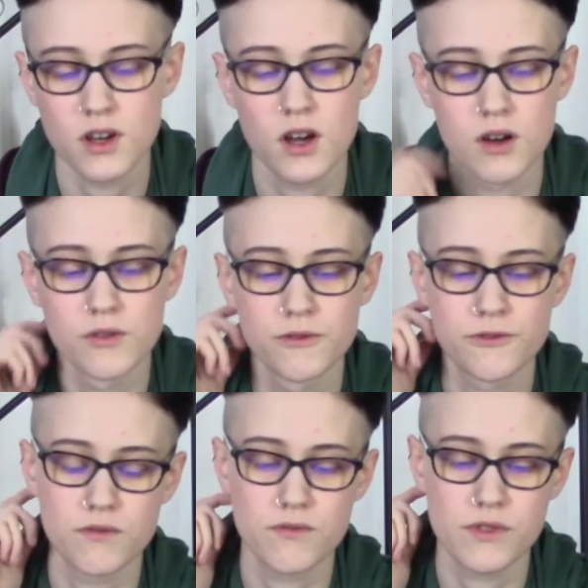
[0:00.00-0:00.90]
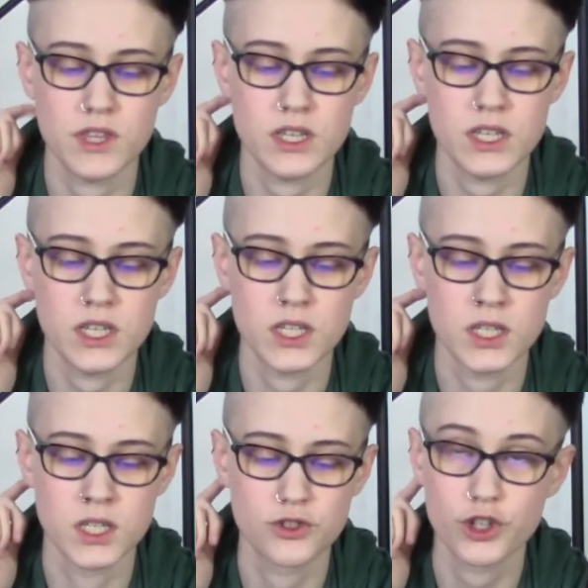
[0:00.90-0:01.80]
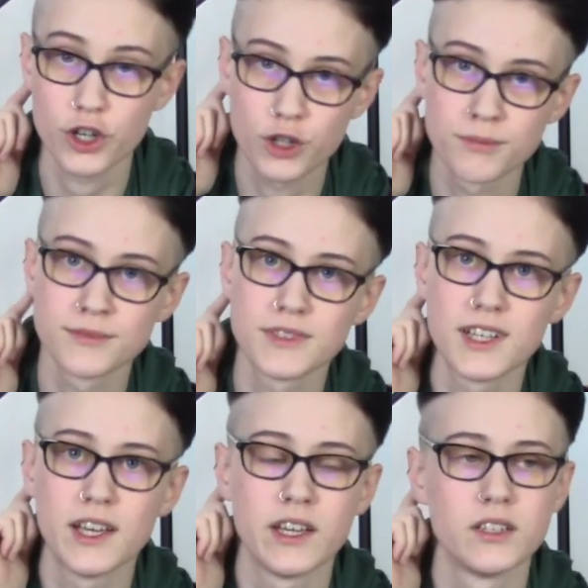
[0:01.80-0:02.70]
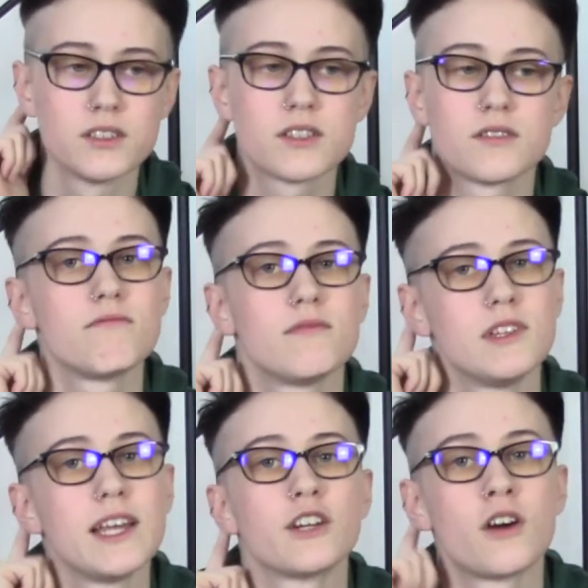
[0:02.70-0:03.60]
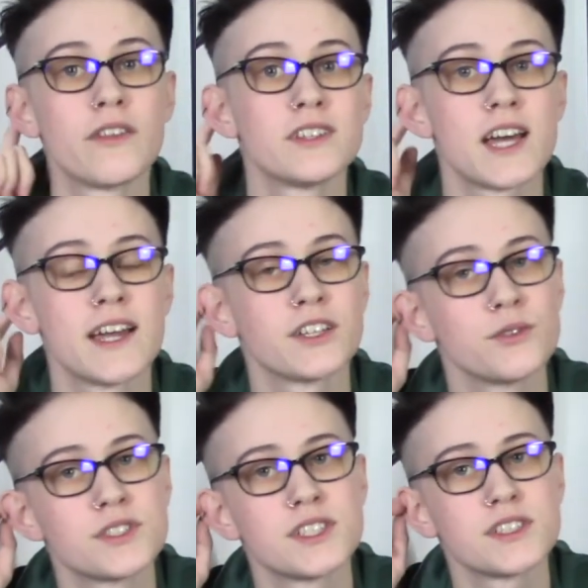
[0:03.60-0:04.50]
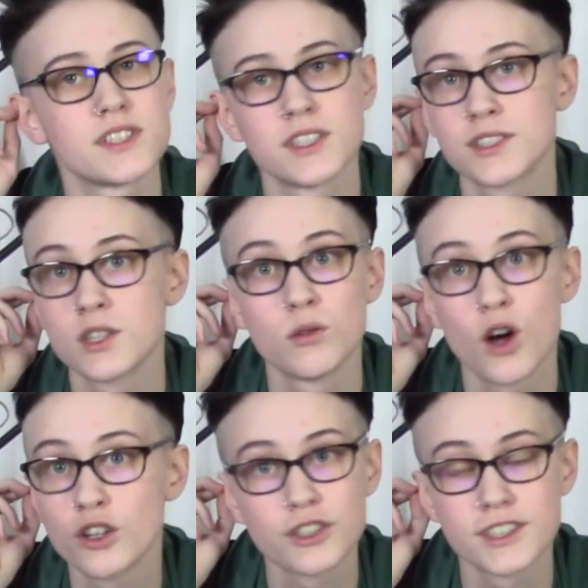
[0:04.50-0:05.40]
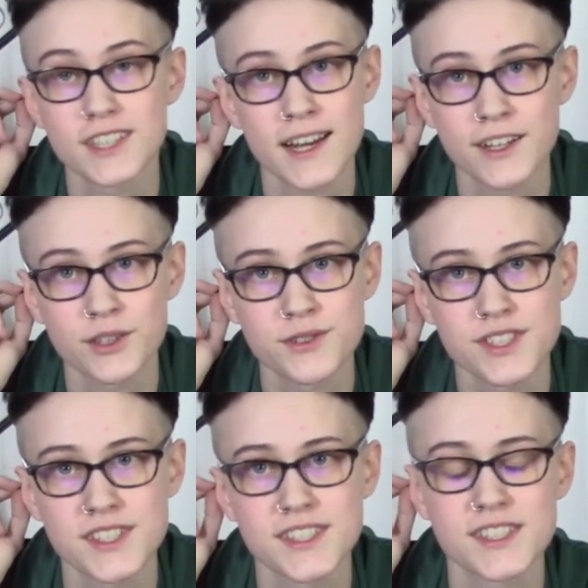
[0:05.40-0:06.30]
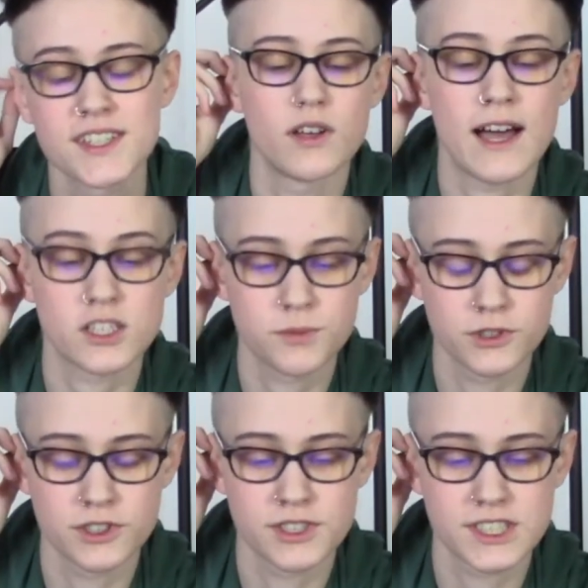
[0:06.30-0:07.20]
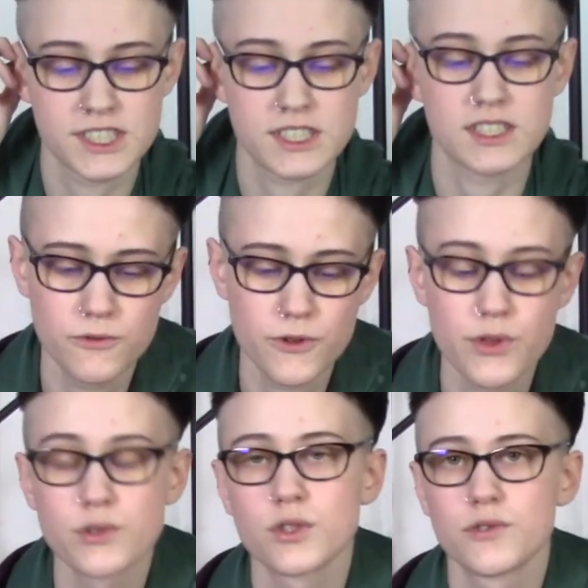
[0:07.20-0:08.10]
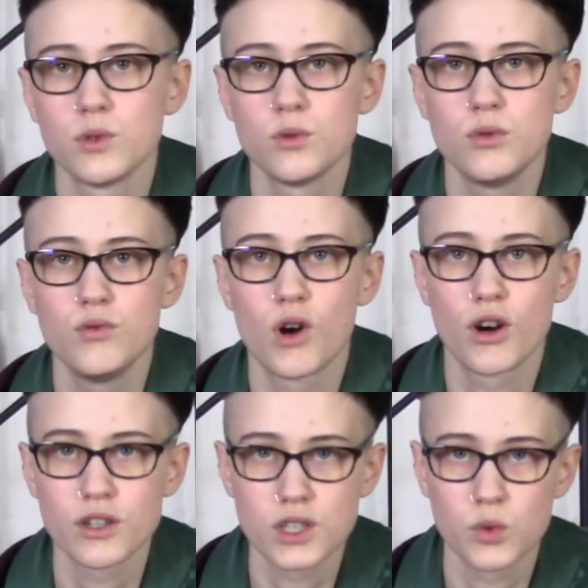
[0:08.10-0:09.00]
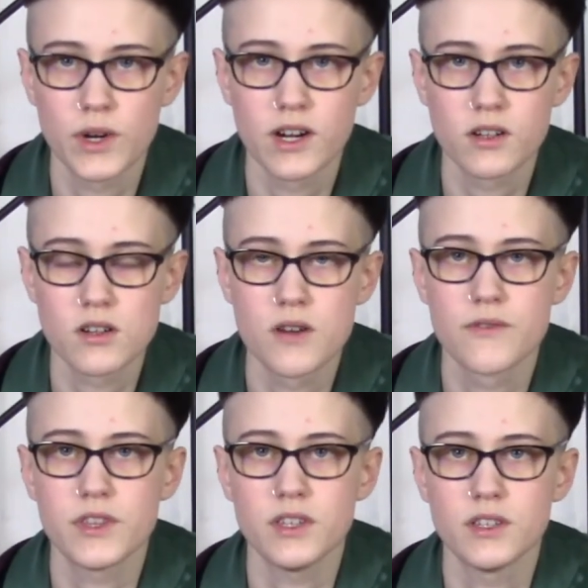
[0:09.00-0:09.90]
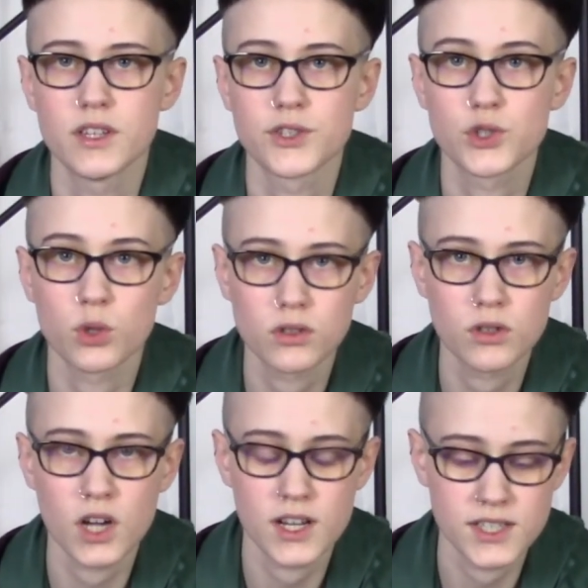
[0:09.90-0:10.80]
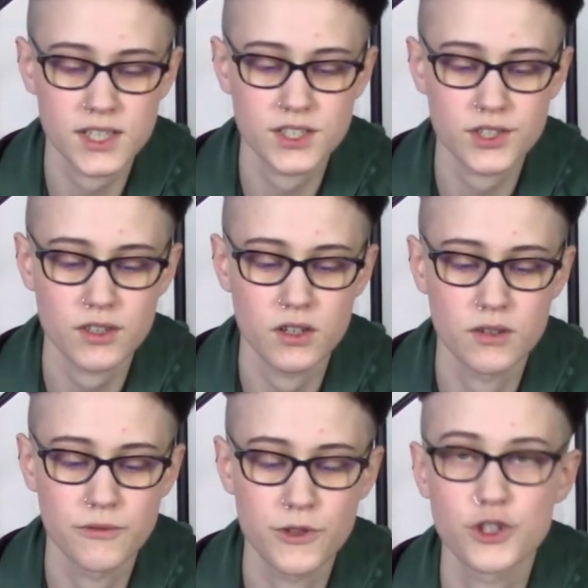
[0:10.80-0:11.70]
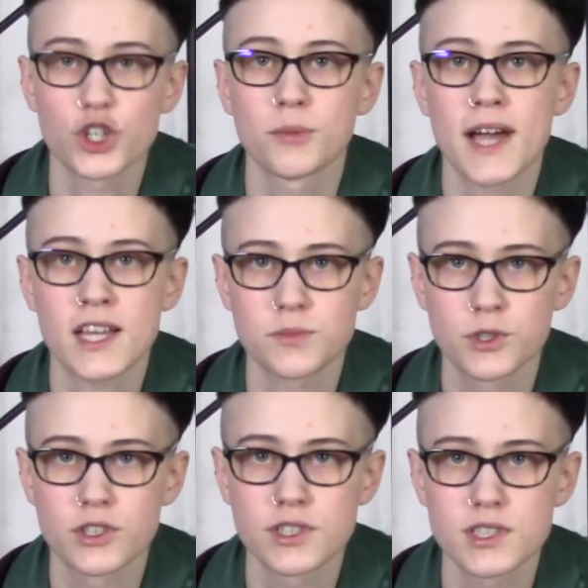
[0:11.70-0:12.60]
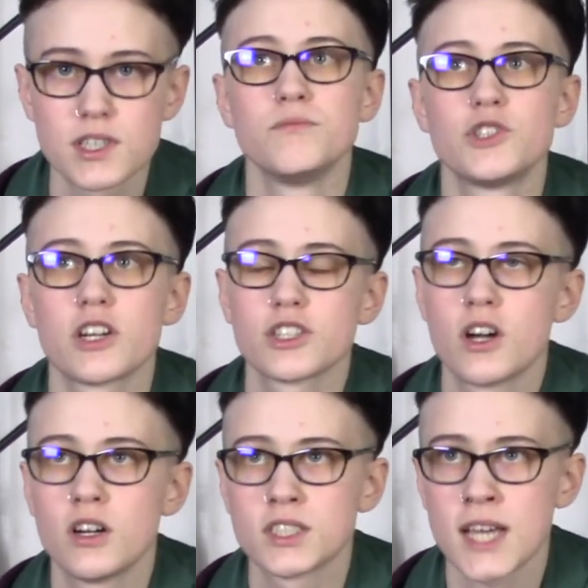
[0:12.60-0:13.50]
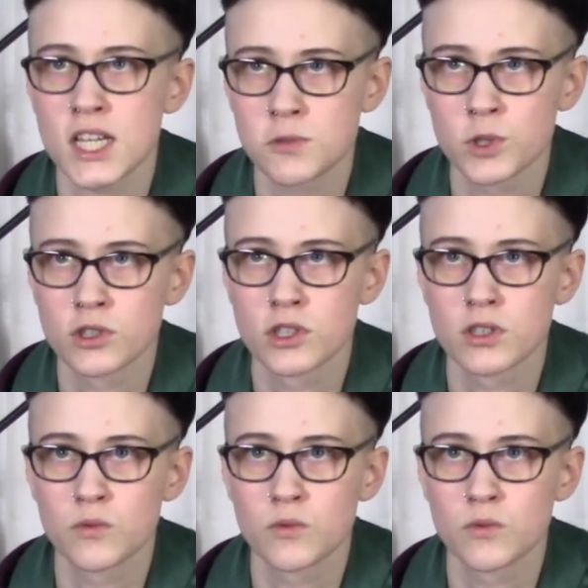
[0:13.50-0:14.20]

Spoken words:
of the term, and later on the diagnosis, it is no longer a diagnosis. Aspergers, for those of you who aren't aware of the historical context of the term Aspergers, Dr. Hans Asperger